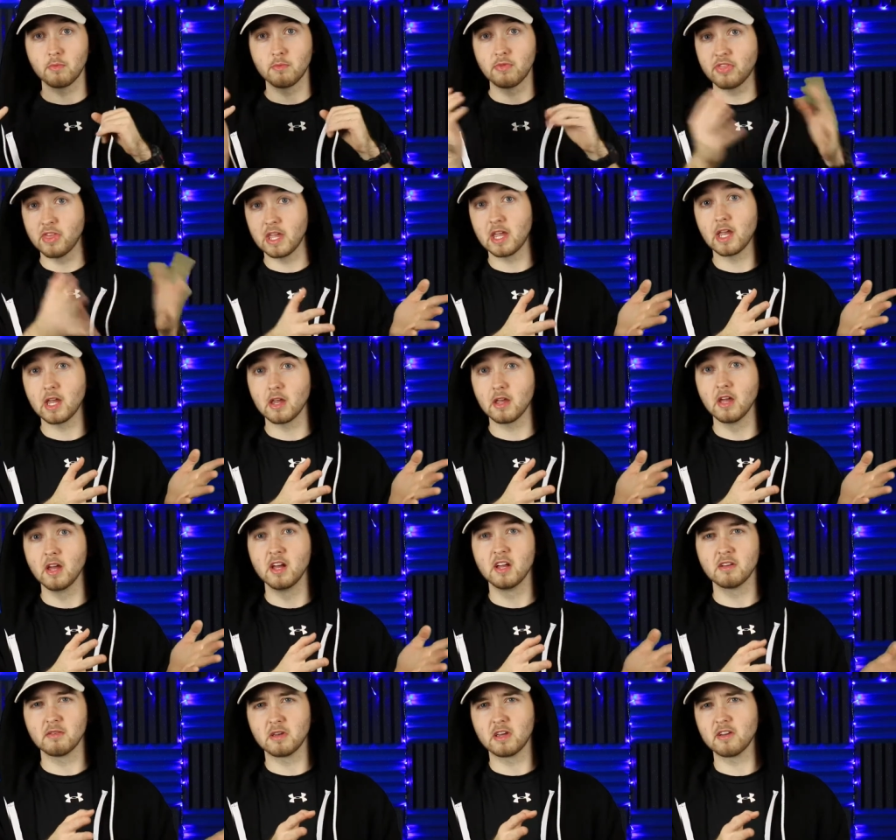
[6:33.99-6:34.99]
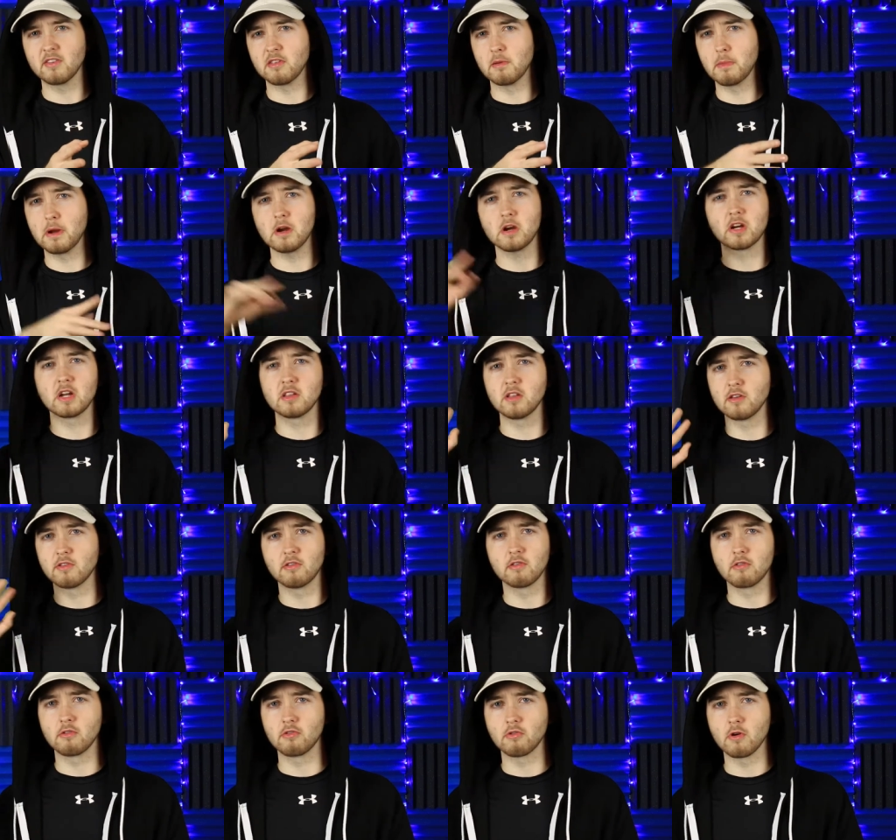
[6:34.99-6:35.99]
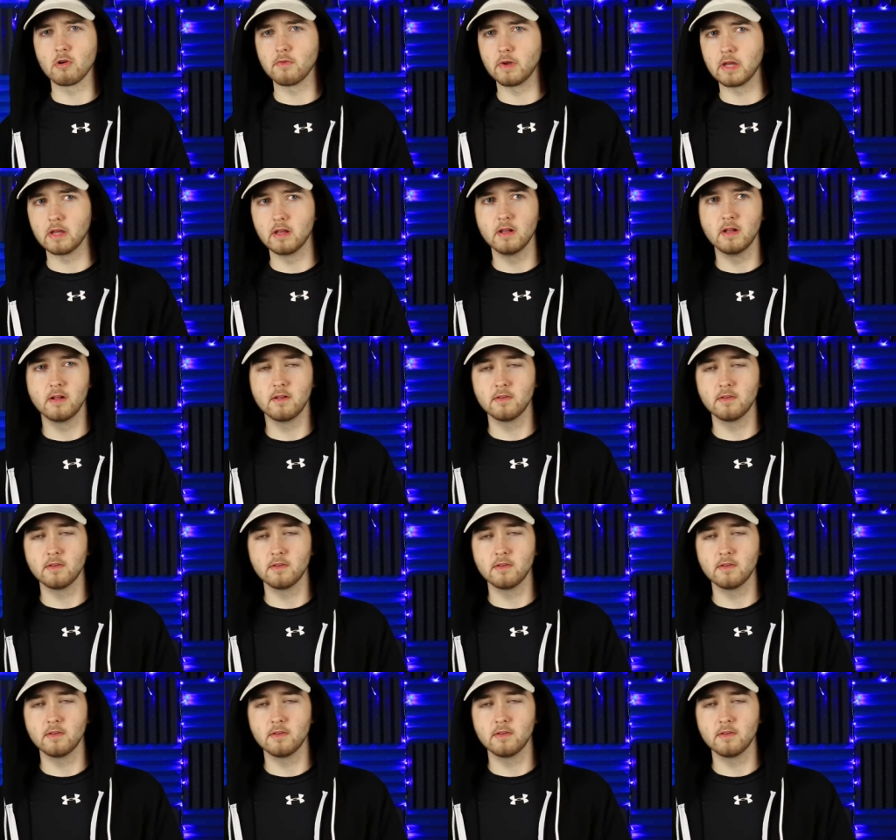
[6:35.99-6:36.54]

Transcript: thing because America doesn't deserve it,